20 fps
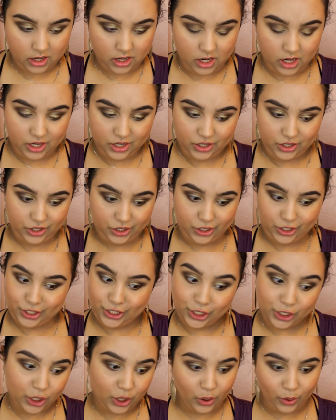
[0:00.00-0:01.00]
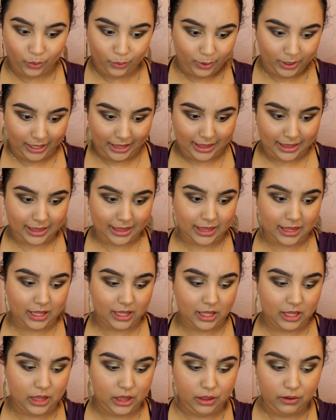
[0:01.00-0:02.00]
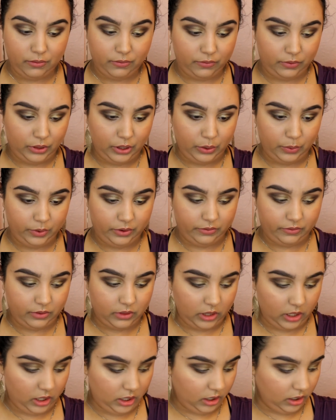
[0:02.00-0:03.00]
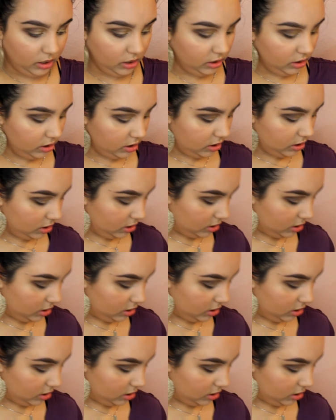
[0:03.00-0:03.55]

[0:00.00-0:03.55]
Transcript: And just to go with the flow of things,